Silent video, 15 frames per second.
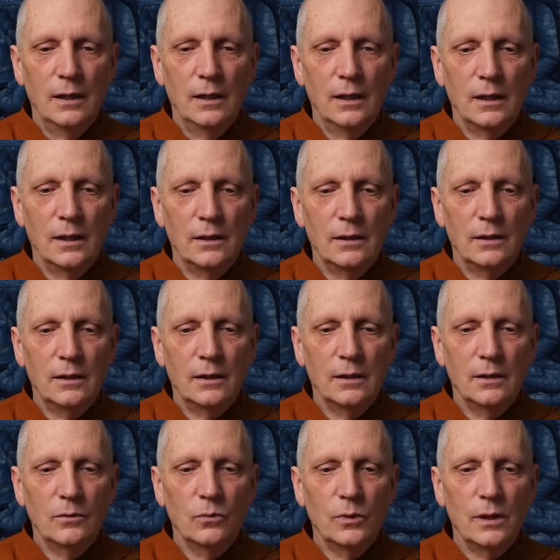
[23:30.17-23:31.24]
And
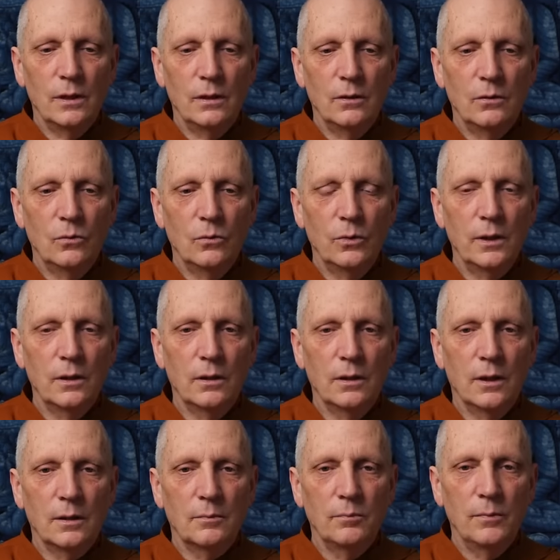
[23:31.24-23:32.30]
uh, we, we are
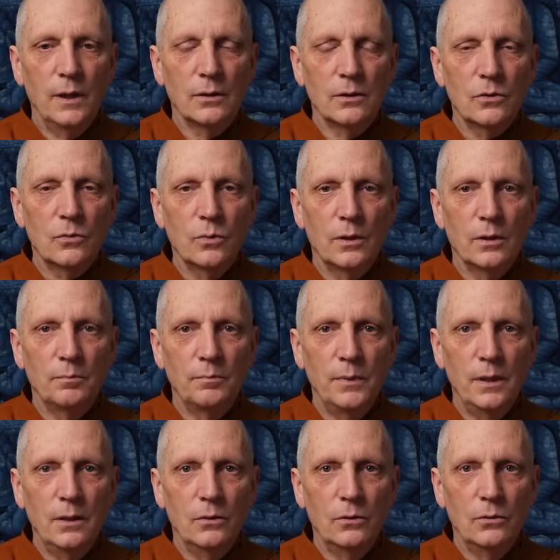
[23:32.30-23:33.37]
not monks, we are
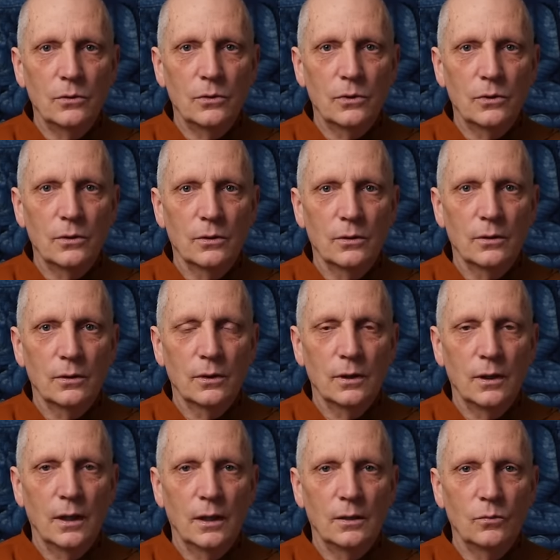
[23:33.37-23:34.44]
bhikkhus.
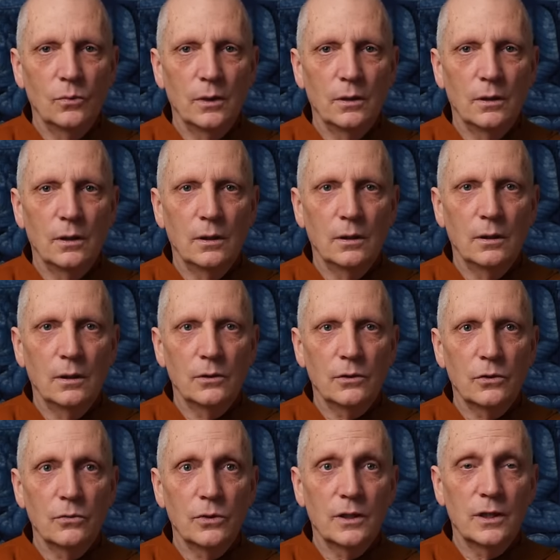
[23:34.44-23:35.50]
And we are
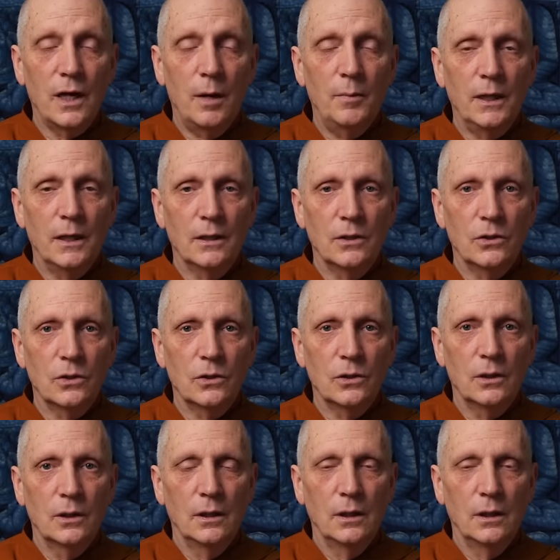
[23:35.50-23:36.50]
also samanas.